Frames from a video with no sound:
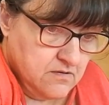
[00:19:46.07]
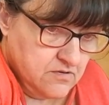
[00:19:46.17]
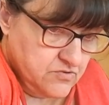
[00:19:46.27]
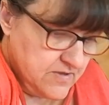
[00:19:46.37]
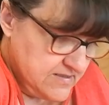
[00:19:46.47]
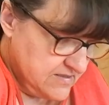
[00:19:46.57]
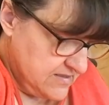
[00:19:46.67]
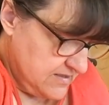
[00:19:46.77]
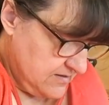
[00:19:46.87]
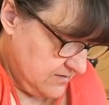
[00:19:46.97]

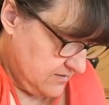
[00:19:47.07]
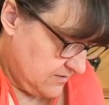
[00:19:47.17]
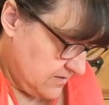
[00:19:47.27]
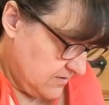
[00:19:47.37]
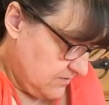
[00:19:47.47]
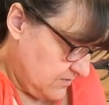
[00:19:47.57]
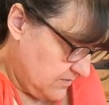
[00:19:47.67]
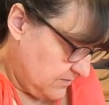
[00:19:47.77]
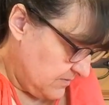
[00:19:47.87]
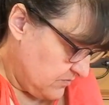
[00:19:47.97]
20. No,
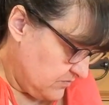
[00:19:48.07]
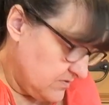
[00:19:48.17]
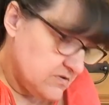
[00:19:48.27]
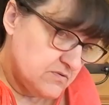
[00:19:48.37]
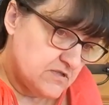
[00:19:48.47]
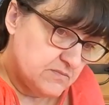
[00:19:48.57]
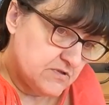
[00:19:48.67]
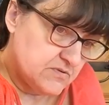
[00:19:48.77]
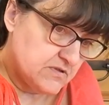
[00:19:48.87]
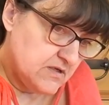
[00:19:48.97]
it's a bit more than 20 by
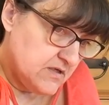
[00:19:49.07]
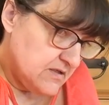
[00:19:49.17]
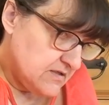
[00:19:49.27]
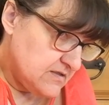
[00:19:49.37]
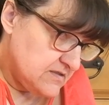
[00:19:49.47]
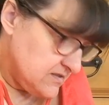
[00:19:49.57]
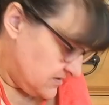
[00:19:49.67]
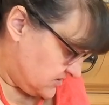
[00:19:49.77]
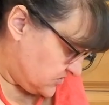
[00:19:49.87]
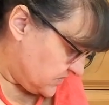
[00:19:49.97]
20. This is
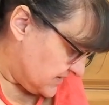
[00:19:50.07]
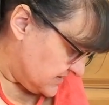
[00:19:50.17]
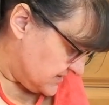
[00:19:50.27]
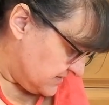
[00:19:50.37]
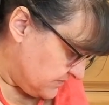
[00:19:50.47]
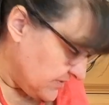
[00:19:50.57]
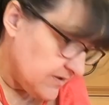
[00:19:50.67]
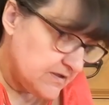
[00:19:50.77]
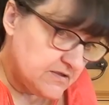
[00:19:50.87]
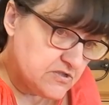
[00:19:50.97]
20
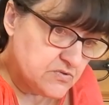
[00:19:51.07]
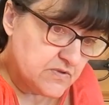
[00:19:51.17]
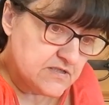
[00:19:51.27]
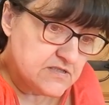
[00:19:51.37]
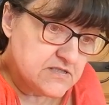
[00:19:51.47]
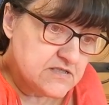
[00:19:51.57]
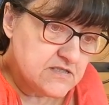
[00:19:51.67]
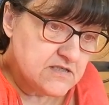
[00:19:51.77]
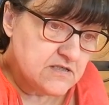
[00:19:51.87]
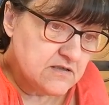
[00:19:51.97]
by
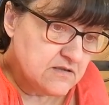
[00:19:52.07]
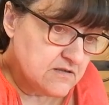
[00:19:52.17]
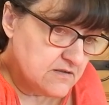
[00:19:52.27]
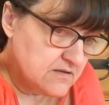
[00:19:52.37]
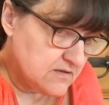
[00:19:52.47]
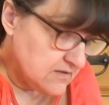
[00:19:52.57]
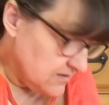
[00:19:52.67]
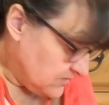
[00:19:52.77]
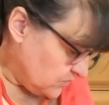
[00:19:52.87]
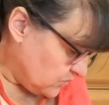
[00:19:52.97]
21.
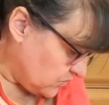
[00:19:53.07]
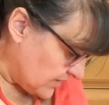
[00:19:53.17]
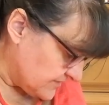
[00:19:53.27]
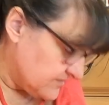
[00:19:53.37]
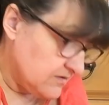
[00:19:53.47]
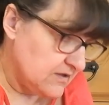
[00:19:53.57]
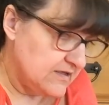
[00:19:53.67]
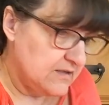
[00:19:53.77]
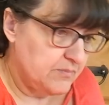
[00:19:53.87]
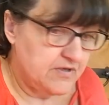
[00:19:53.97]
So you've got a
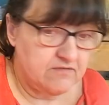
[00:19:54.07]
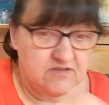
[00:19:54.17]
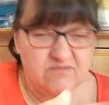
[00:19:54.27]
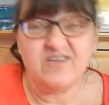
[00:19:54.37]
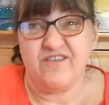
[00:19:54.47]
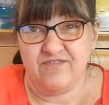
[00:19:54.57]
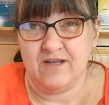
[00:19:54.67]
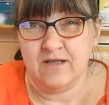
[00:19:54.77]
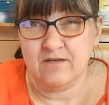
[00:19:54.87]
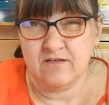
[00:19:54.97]
little bit. So
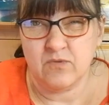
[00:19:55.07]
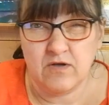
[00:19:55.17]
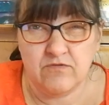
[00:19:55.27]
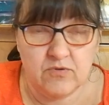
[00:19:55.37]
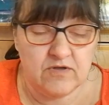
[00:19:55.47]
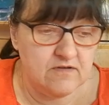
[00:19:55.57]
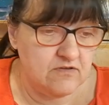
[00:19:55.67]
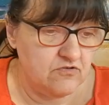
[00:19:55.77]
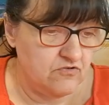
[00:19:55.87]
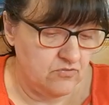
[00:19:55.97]
roughly a square of 20
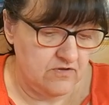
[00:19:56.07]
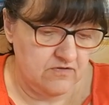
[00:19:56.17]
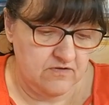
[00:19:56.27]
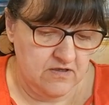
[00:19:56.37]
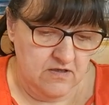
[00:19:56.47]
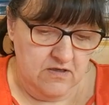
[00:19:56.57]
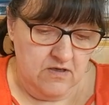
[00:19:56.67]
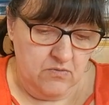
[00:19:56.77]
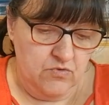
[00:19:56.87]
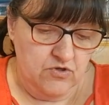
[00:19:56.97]
inches, 20,
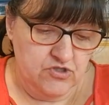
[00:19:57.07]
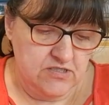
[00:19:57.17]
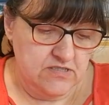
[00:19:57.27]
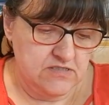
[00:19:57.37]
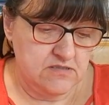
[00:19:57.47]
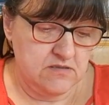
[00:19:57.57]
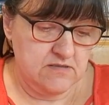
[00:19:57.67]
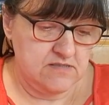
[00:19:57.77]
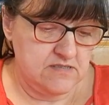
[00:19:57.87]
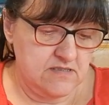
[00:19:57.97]
which is
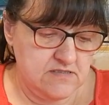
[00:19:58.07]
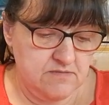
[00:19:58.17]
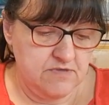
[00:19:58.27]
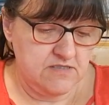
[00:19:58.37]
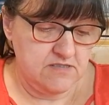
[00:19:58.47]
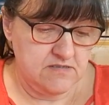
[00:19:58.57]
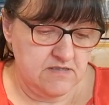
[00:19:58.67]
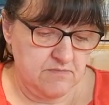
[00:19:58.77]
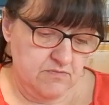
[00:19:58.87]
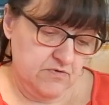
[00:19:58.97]
in centimetres.
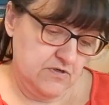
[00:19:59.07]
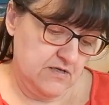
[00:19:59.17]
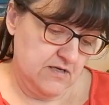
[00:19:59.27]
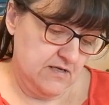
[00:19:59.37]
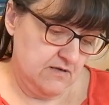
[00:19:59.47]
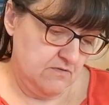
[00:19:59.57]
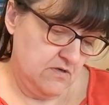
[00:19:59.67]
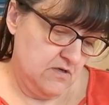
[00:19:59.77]
Let me work it out.